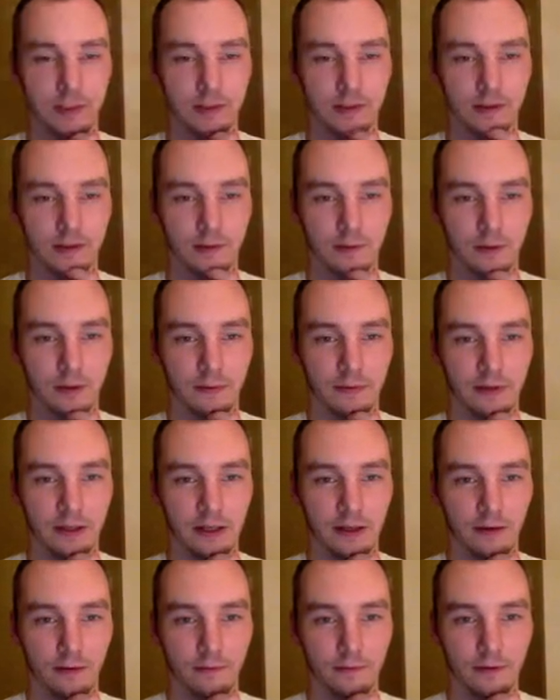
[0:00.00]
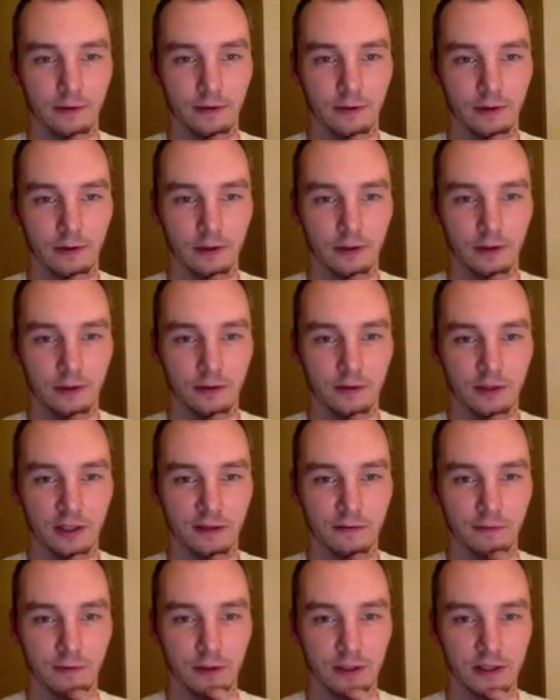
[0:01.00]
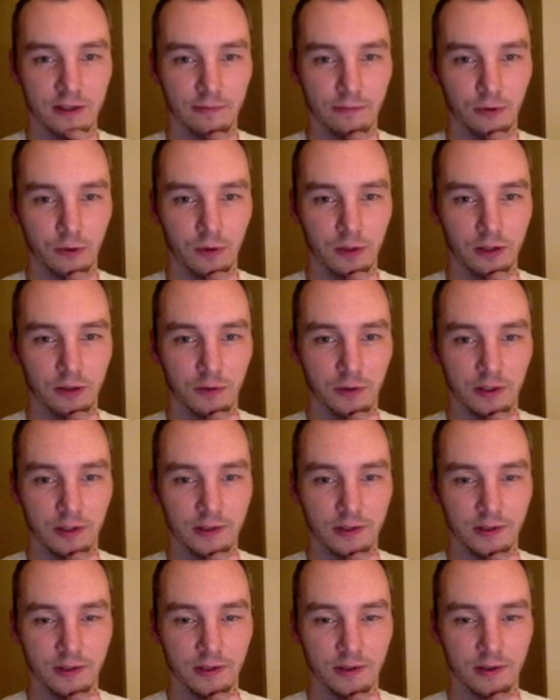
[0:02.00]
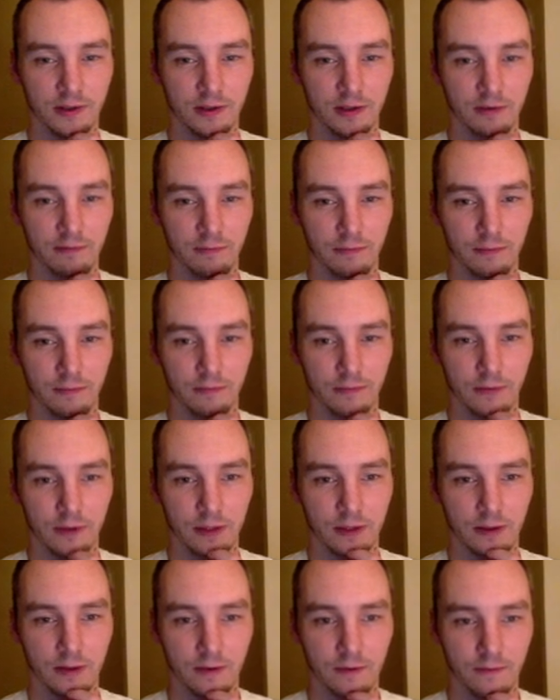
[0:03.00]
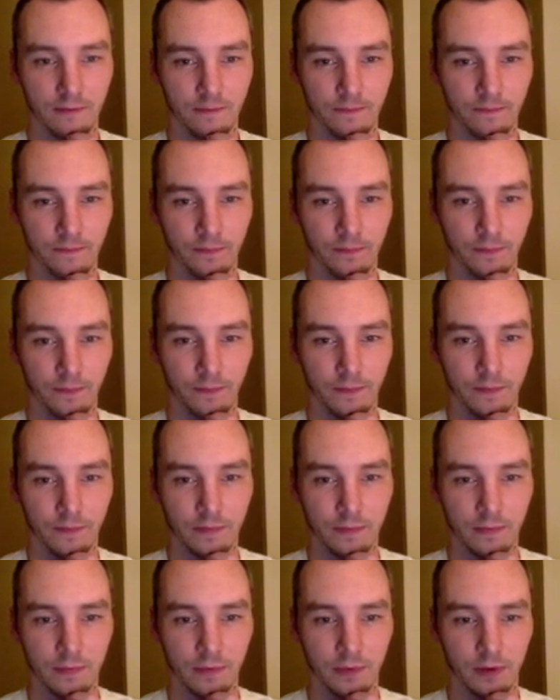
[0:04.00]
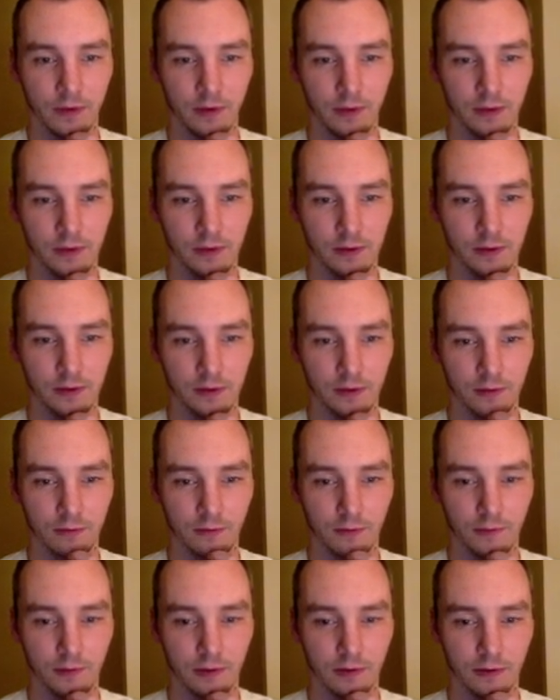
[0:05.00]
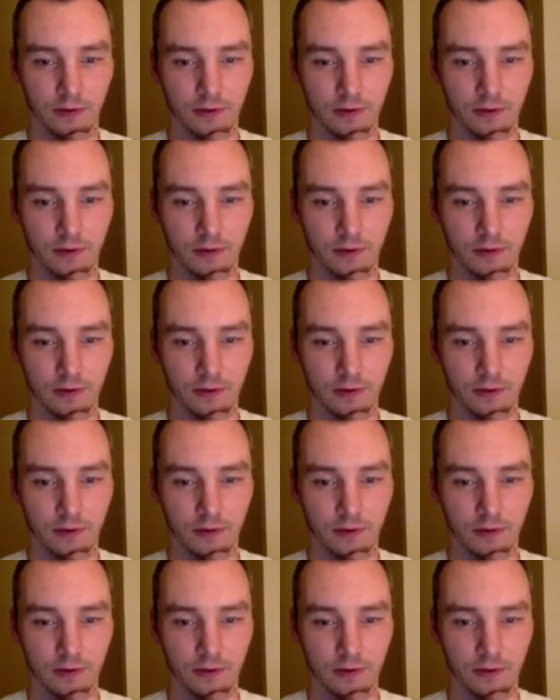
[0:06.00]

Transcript: that the one I'm thinking of? Text workers in between two instances that have been done. Instance object.